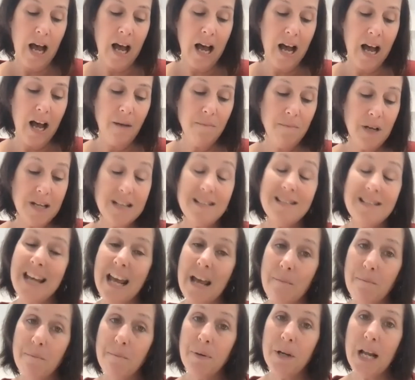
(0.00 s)

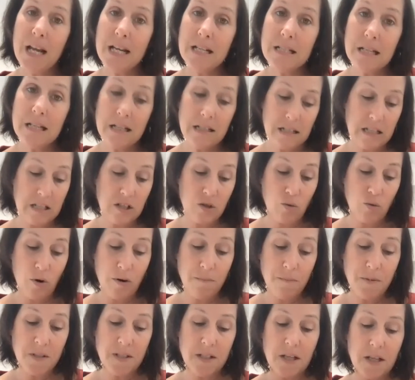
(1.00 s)
Templating
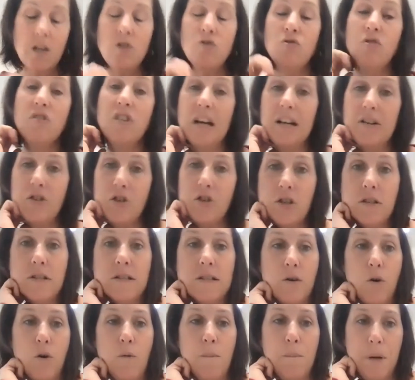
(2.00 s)
scripts,
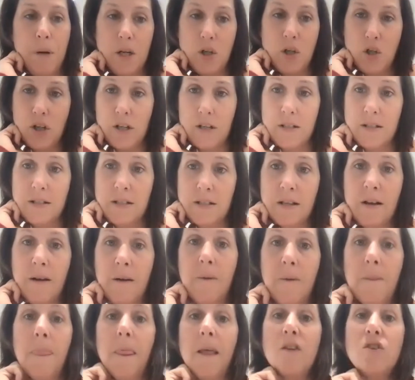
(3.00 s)
introductions, or pitches.
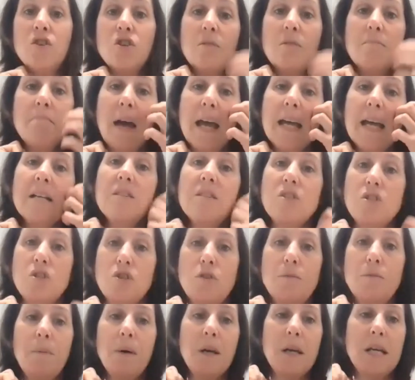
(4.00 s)
So make it
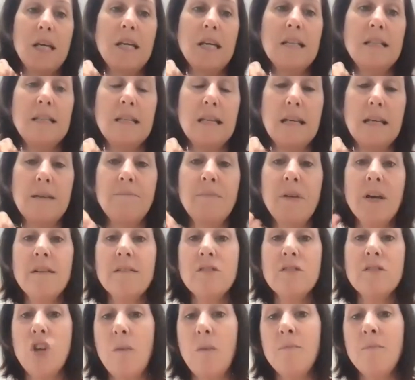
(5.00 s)
super easy.
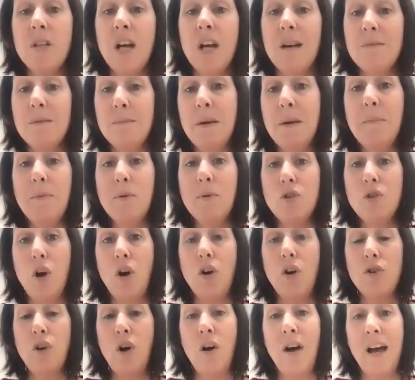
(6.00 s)
Sometimes people
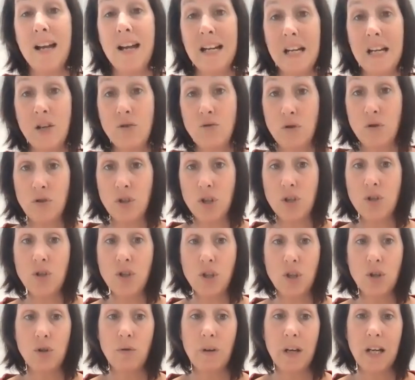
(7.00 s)
don't know how to
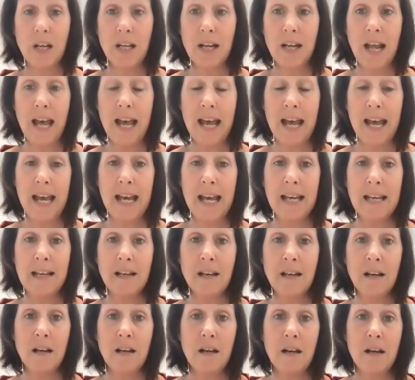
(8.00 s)
introduce you in
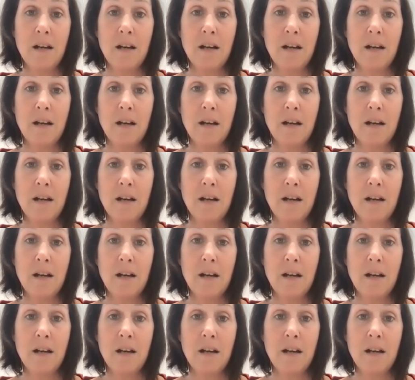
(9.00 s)
an